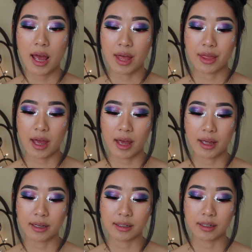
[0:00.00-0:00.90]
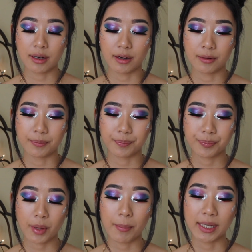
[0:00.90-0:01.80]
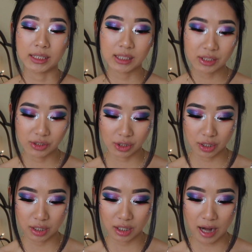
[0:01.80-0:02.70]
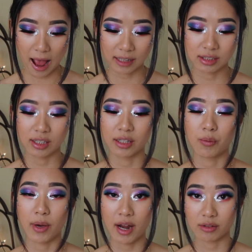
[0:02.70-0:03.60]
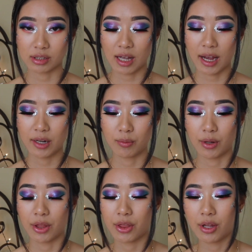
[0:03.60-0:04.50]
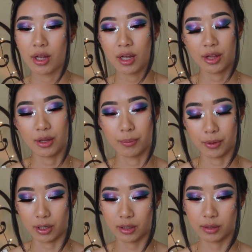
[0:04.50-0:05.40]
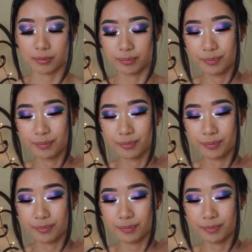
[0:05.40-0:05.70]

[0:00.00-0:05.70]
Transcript: And then my sister accidentally went outside with the bird